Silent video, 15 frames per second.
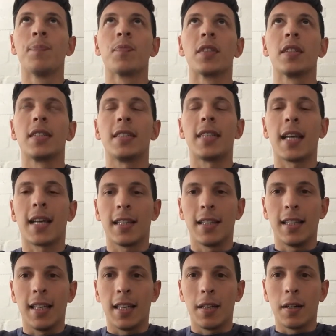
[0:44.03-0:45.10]
Second
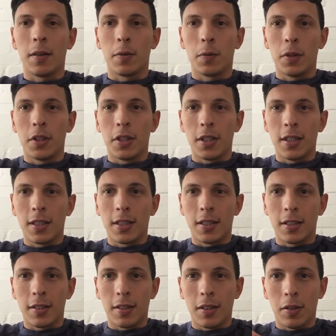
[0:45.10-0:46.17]
thing, which
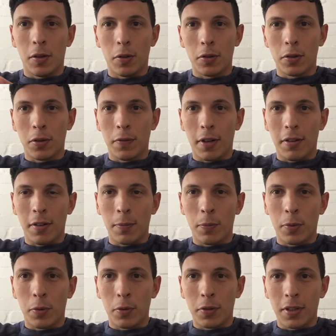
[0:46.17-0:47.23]
is also very
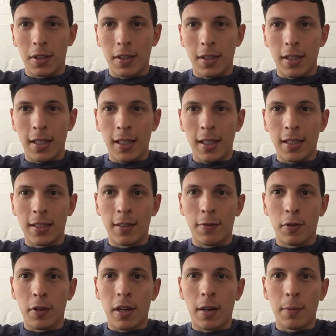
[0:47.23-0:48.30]
important, is if
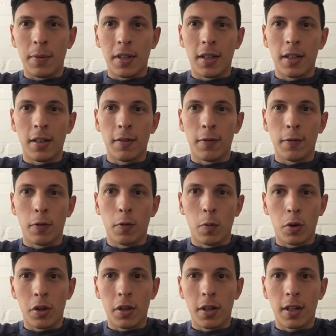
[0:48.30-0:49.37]
you're coming here for
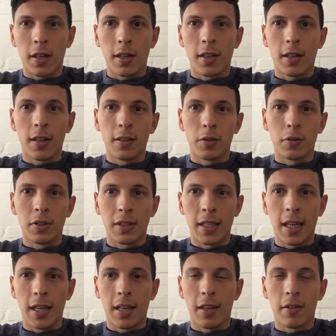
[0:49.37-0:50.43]
work, to
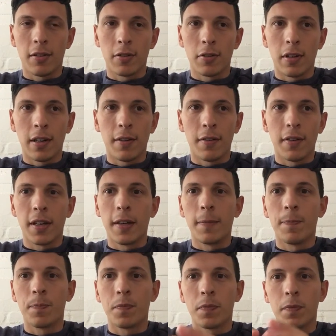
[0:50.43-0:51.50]
stay here and to live
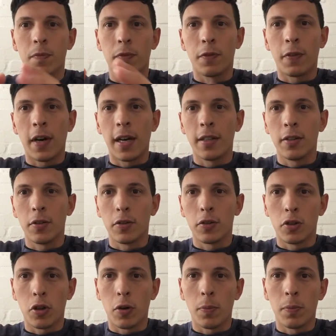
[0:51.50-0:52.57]
here, find your
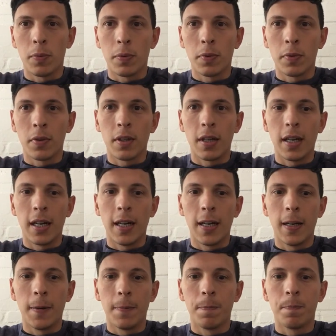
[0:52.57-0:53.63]
job,
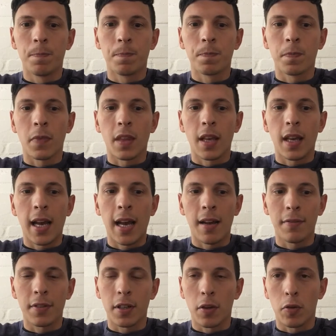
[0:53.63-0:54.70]

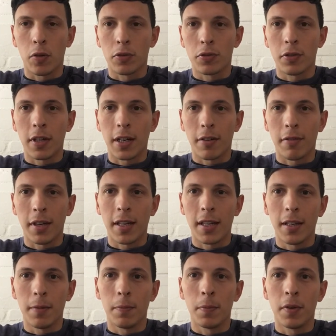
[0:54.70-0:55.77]
have the contract
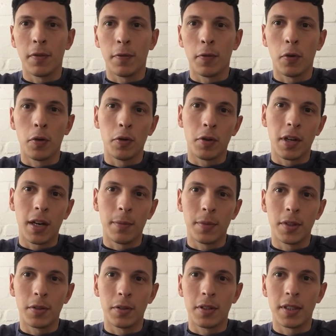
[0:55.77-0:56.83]
ready before you come
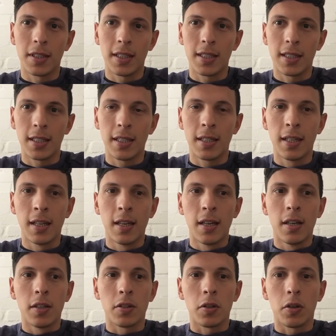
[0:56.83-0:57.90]
into the city.
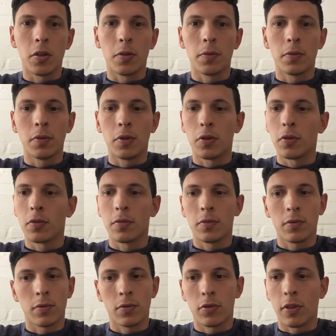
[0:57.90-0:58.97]
So don't
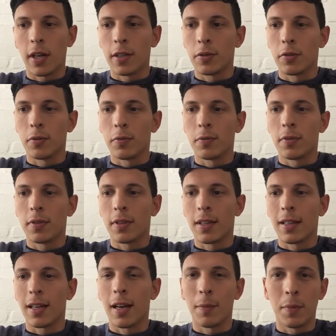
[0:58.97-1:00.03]
try to
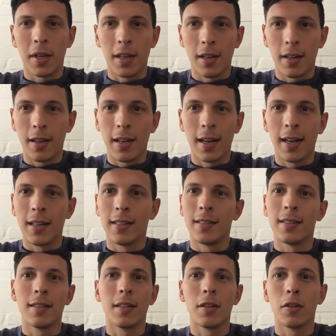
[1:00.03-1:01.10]
come here
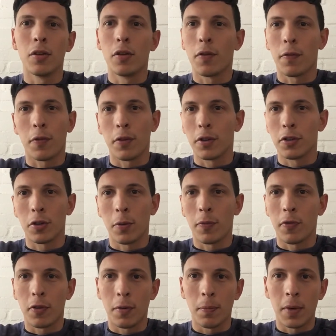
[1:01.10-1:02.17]
and look for a job
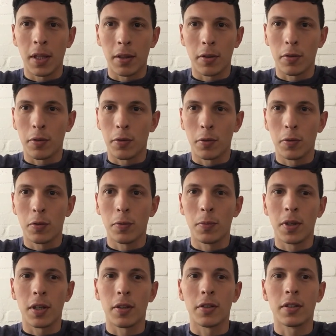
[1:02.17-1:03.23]
for a month or two,
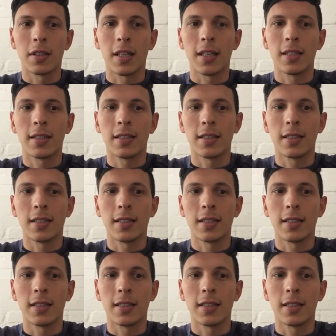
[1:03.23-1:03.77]
because that's